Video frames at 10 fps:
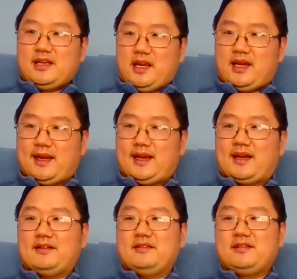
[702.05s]

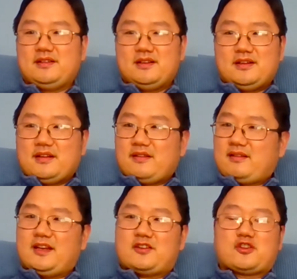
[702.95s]
and
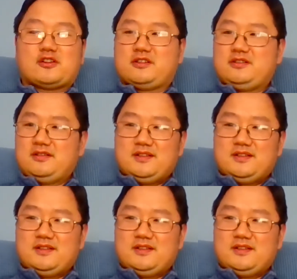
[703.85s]
it took